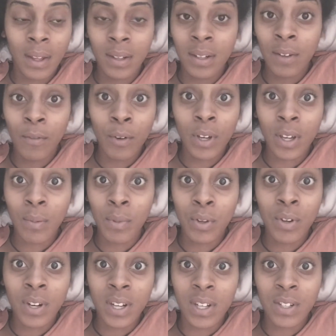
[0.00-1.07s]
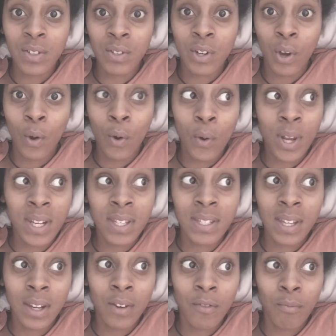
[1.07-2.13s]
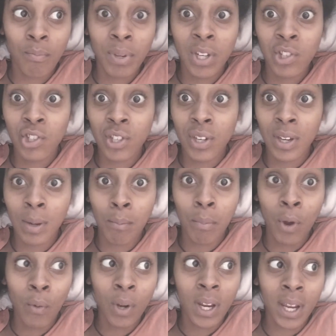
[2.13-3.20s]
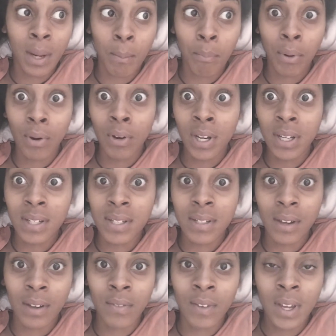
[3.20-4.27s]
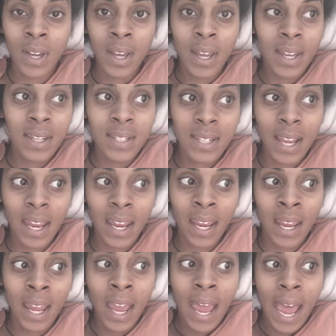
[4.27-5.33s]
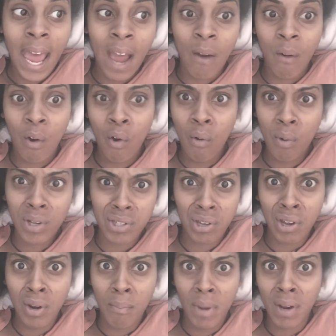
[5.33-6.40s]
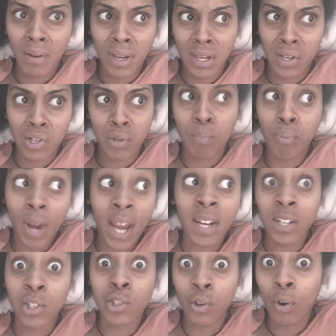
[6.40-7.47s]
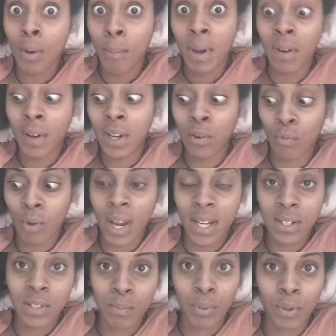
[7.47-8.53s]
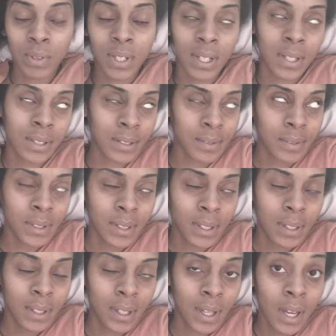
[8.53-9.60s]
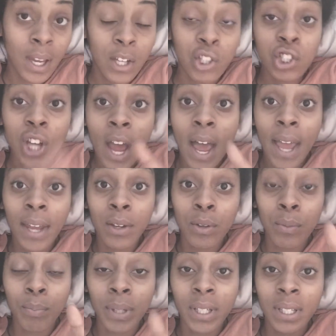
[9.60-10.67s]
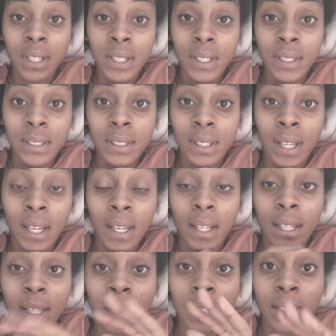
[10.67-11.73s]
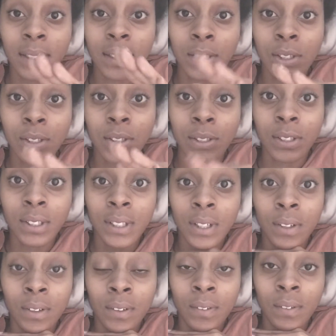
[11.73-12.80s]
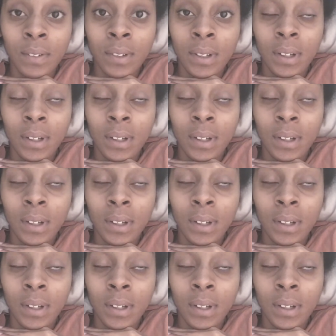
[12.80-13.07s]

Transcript: different communities, you know, instead of bitching and moaning and burning stuff and saying how, oh, it's un-American to practice your American right to protest. Child, please, like, listen to yourself.